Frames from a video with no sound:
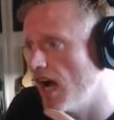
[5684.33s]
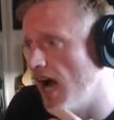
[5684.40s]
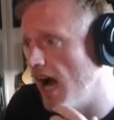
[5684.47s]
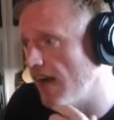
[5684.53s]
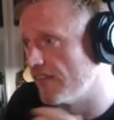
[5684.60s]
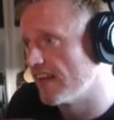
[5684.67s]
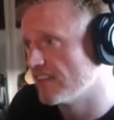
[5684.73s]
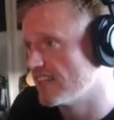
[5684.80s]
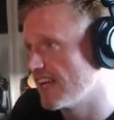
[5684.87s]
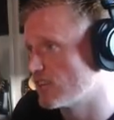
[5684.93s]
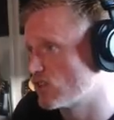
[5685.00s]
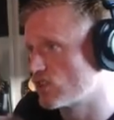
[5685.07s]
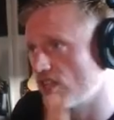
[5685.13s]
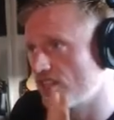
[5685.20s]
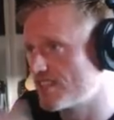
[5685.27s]
And then, yeah,
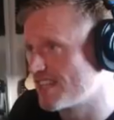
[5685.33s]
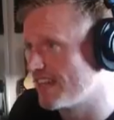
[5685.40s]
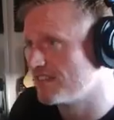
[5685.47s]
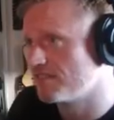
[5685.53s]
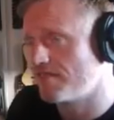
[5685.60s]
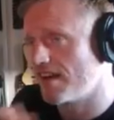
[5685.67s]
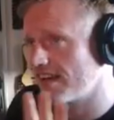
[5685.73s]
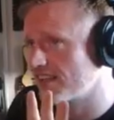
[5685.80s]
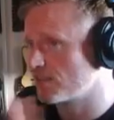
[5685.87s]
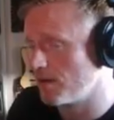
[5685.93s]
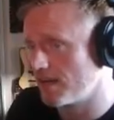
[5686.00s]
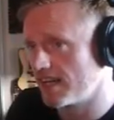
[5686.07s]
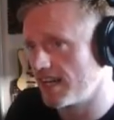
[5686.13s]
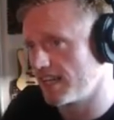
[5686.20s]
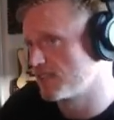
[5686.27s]
just on send effects, so I
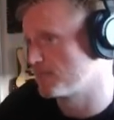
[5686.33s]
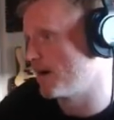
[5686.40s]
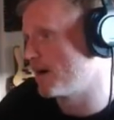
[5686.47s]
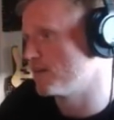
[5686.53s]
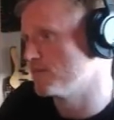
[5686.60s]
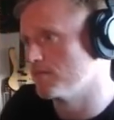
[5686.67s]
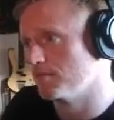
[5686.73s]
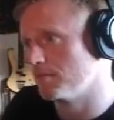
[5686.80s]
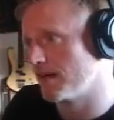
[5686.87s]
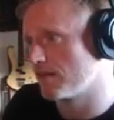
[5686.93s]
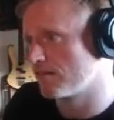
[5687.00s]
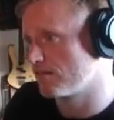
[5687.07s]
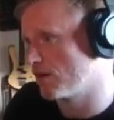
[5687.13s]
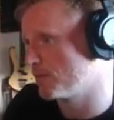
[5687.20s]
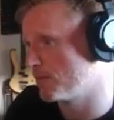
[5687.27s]
can experiment by
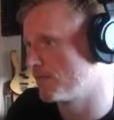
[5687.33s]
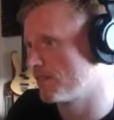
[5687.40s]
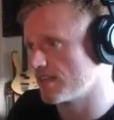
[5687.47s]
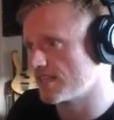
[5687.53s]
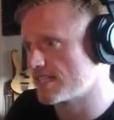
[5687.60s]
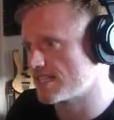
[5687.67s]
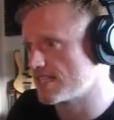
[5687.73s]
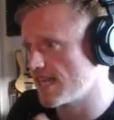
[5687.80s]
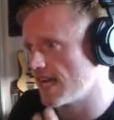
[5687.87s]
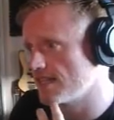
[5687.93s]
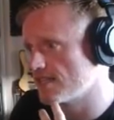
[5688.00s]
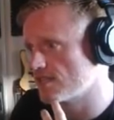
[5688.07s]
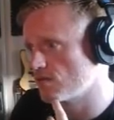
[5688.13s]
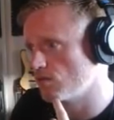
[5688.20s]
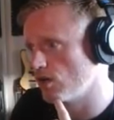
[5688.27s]
throwing things to
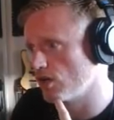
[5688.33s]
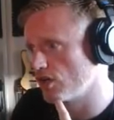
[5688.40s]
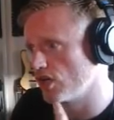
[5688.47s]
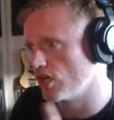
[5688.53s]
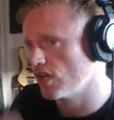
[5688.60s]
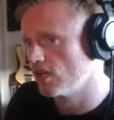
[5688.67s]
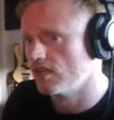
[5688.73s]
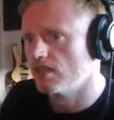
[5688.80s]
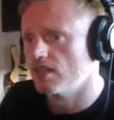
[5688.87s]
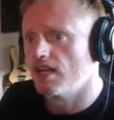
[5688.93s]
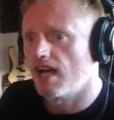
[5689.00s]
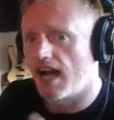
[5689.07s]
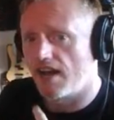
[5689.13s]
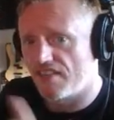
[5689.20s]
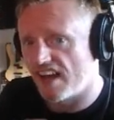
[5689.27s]
sends and whatnot.
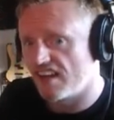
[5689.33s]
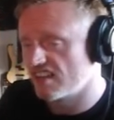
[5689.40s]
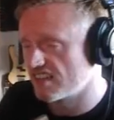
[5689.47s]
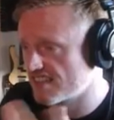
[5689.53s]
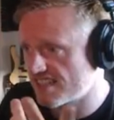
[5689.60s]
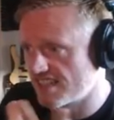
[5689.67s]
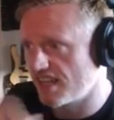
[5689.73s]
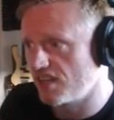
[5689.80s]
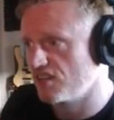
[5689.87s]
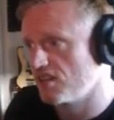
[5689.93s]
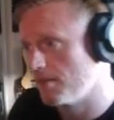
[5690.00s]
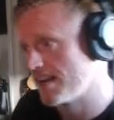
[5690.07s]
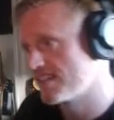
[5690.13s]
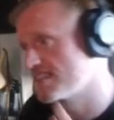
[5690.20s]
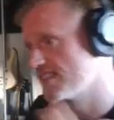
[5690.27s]
And then, as I say, on the
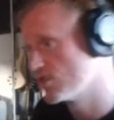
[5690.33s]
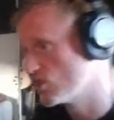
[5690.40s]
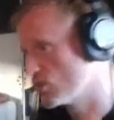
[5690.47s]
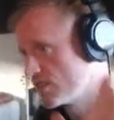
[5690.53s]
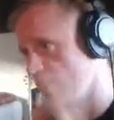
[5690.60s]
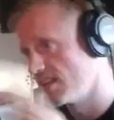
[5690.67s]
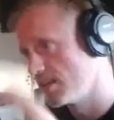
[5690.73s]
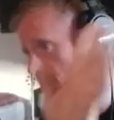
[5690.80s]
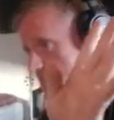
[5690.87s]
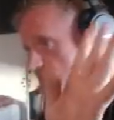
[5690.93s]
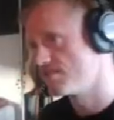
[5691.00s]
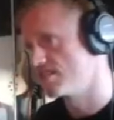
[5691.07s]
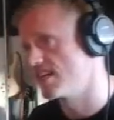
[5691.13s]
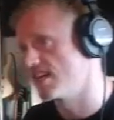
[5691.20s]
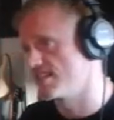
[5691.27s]
master, just a
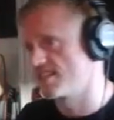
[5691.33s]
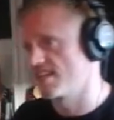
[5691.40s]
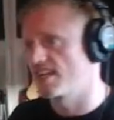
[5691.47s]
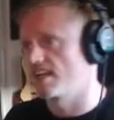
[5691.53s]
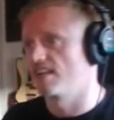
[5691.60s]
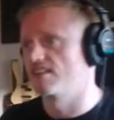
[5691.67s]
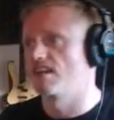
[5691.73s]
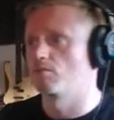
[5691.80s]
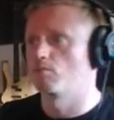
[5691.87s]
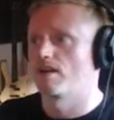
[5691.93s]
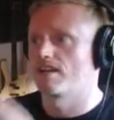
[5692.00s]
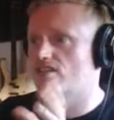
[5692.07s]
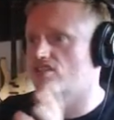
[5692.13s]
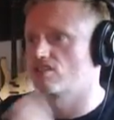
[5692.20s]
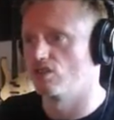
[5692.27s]
limiter and that's it. And then when
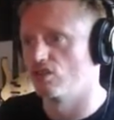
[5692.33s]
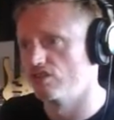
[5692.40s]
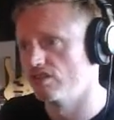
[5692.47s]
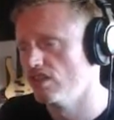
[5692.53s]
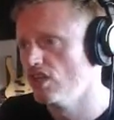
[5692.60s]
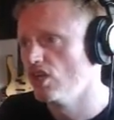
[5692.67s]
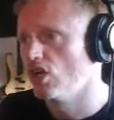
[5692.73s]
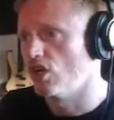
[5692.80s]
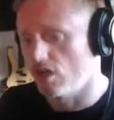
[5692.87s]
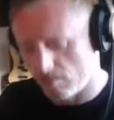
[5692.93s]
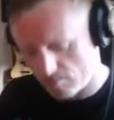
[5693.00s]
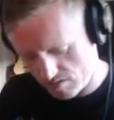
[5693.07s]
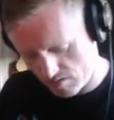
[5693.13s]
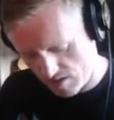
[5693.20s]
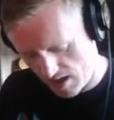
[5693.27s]
it's done,
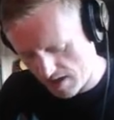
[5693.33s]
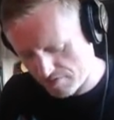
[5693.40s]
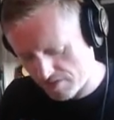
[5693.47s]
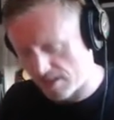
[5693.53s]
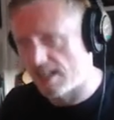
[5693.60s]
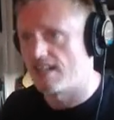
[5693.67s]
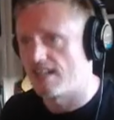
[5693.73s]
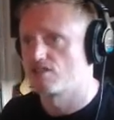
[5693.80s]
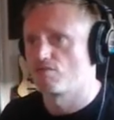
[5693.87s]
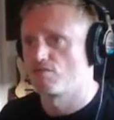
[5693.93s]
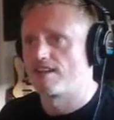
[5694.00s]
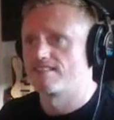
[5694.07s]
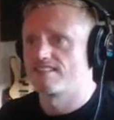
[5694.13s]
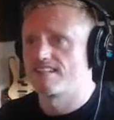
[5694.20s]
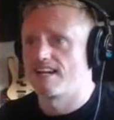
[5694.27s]
everything gets
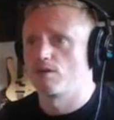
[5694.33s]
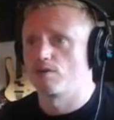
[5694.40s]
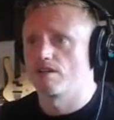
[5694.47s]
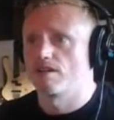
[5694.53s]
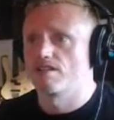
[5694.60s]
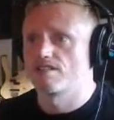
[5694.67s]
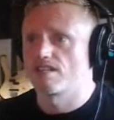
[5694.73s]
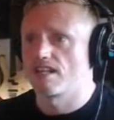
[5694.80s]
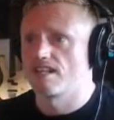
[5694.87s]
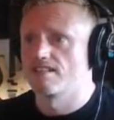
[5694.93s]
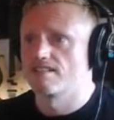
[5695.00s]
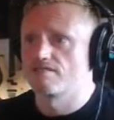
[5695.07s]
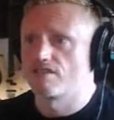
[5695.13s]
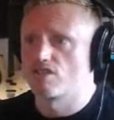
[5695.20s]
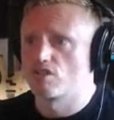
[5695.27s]
rendered out as
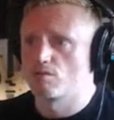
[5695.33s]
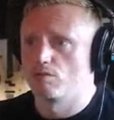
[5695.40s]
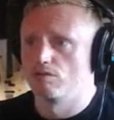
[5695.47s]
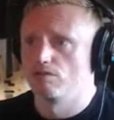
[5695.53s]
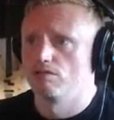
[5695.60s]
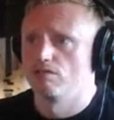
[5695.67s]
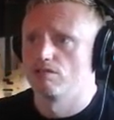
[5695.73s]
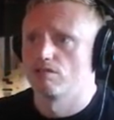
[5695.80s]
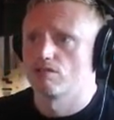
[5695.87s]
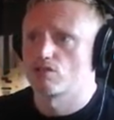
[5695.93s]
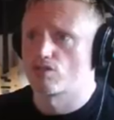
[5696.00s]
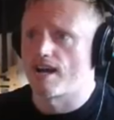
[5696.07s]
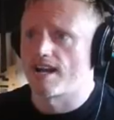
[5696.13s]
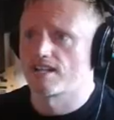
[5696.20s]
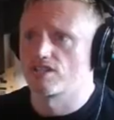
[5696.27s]
individual
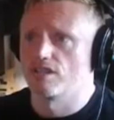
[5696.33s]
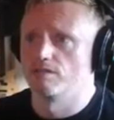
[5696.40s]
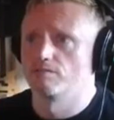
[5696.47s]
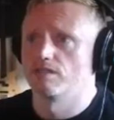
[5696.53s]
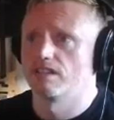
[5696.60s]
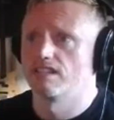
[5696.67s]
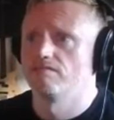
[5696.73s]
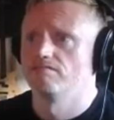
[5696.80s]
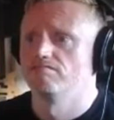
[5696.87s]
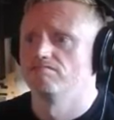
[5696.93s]
tracks only.